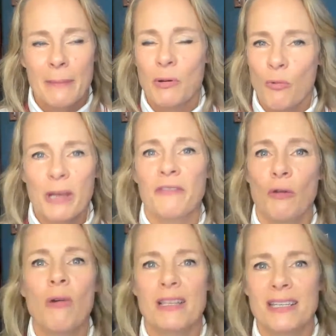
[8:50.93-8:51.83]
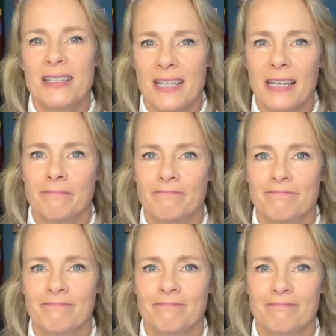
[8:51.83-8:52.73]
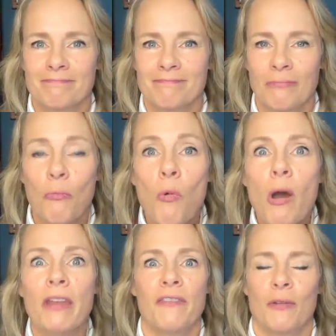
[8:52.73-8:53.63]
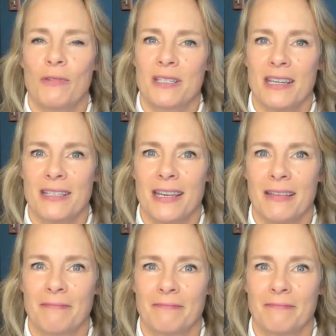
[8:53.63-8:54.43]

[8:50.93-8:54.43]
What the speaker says: But what if it was easy? What if it was easy?